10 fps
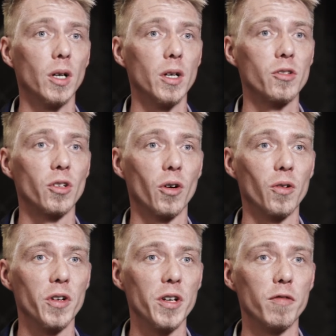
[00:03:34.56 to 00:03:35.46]

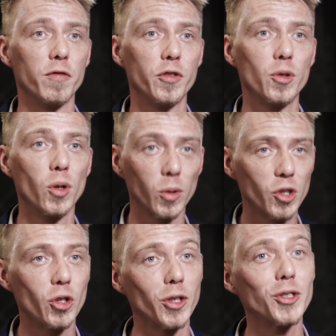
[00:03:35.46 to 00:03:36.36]
So if you don't
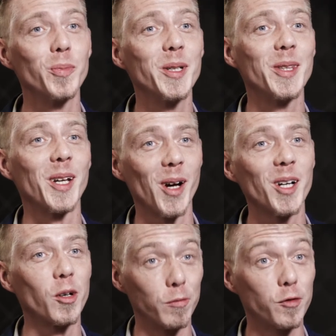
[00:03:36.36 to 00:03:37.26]
trust me that I
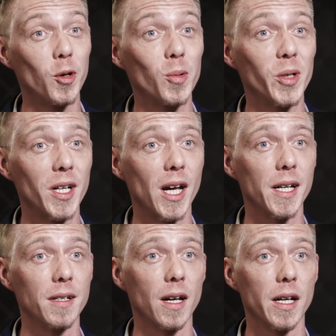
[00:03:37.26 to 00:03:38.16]
come forward
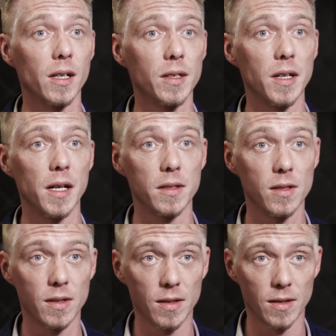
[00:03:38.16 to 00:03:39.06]
and
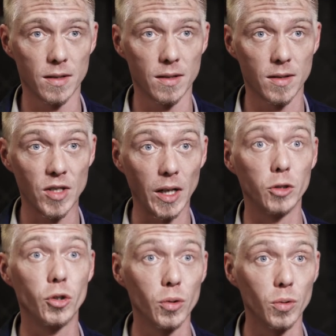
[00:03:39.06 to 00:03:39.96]

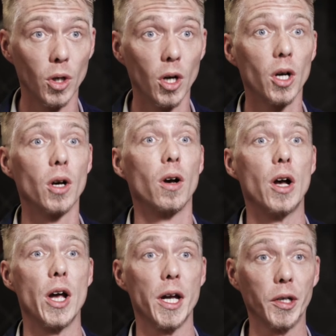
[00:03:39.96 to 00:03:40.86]
tell you
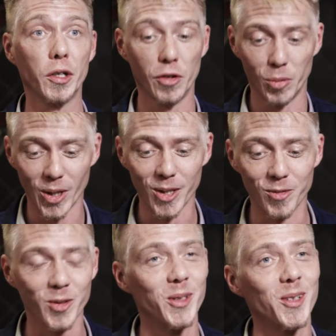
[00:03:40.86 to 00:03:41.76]
and the
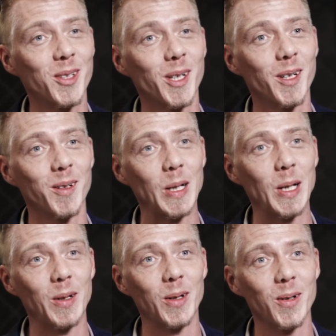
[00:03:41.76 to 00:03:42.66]
relevant
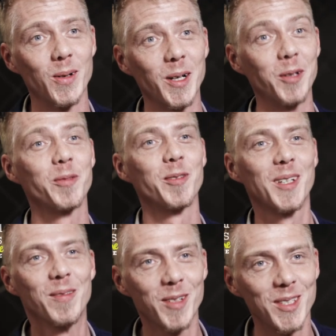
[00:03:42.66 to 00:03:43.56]
health
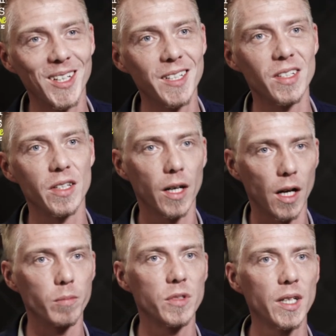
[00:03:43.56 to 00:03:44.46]
facility that
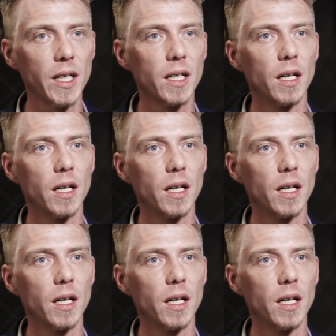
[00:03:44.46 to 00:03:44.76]
I'm sick,